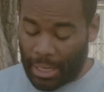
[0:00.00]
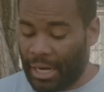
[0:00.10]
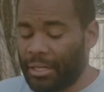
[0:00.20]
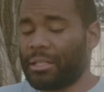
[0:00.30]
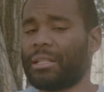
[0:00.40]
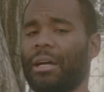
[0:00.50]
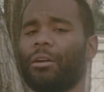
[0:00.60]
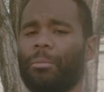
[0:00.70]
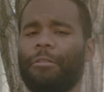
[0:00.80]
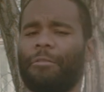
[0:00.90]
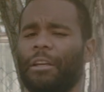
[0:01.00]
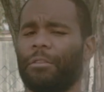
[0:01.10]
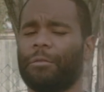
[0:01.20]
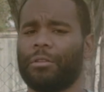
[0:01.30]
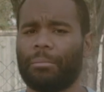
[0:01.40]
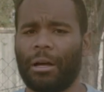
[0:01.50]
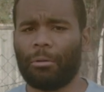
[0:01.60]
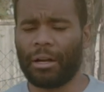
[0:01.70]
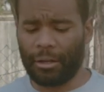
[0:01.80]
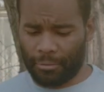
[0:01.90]
I desire to be faithful to my
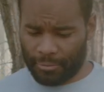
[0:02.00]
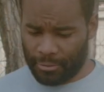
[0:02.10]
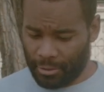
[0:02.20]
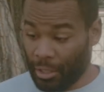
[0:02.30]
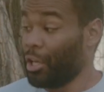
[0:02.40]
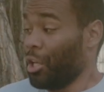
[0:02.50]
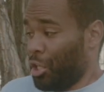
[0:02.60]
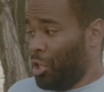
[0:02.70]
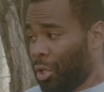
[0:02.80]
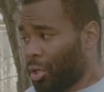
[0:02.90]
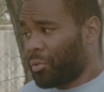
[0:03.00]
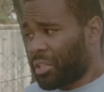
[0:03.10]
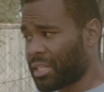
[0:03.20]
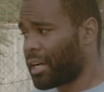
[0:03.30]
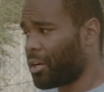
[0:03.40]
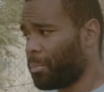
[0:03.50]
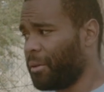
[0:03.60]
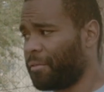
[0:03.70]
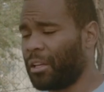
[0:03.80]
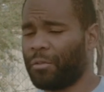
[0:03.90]
wife. You don't desire to
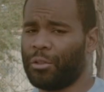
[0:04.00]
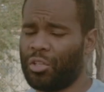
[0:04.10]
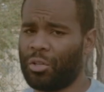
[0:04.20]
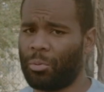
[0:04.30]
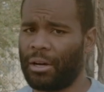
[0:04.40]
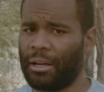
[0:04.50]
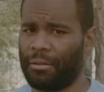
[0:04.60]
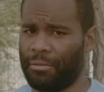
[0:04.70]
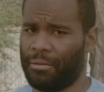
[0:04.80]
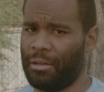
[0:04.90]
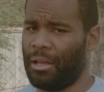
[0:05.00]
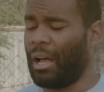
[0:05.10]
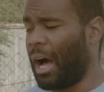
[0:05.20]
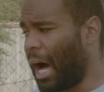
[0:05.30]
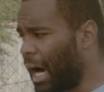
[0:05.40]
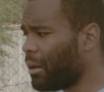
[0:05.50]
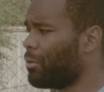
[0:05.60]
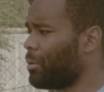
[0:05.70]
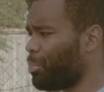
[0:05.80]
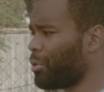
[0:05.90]
be faithful to your wife. I
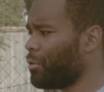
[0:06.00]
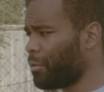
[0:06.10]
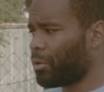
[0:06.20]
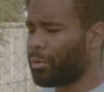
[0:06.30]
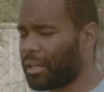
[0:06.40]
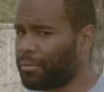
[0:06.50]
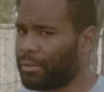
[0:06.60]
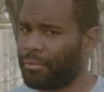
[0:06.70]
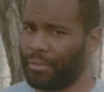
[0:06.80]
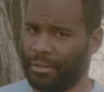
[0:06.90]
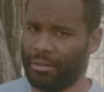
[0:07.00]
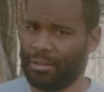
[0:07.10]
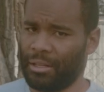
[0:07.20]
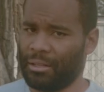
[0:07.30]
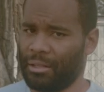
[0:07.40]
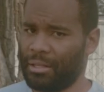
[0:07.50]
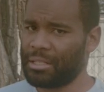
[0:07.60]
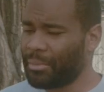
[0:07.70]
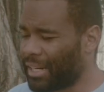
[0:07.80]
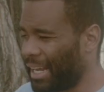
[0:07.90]
don't approve your way of living.
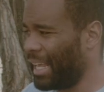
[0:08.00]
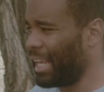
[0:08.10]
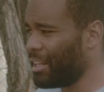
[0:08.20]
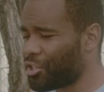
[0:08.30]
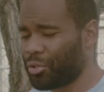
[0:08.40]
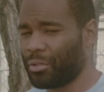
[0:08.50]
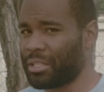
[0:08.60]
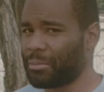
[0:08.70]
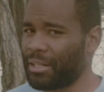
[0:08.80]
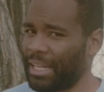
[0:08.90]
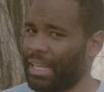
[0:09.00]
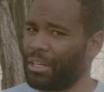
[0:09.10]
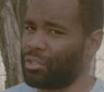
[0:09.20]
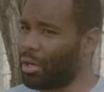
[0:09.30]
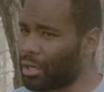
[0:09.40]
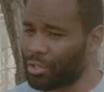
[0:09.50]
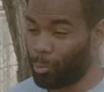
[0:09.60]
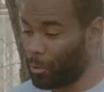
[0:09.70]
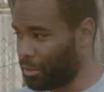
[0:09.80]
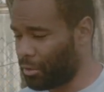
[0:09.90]
Doesn't mean I hate you. It doesn't mean I can't
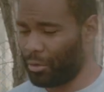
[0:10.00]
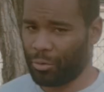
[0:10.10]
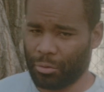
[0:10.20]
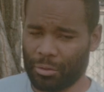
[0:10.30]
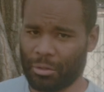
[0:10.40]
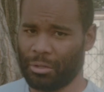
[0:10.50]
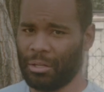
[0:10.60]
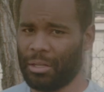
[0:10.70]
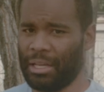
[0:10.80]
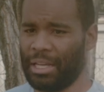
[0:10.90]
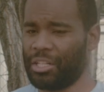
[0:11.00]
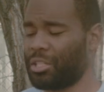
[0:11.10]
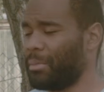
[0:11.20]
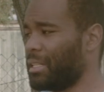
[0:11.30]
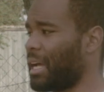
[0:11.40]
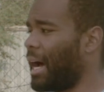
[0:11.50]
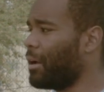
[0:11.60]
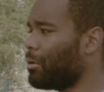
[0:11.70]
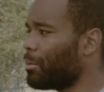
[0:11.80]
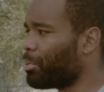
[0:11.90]
talk with you. It just means
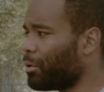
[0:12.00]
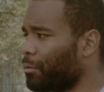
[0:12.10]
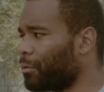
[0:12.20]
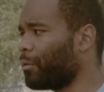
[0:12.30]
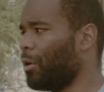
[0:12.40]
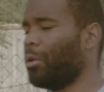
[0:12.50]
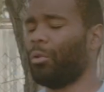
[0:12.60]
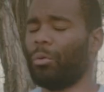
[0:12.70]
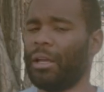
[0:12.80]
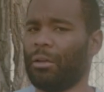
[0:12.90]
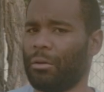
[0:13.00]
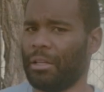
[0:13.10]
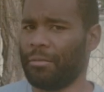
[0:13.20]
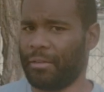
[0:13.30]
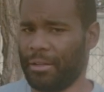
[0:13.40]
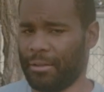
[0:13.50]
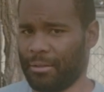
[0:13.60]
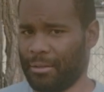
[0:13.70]
I don't approve of the way you're living.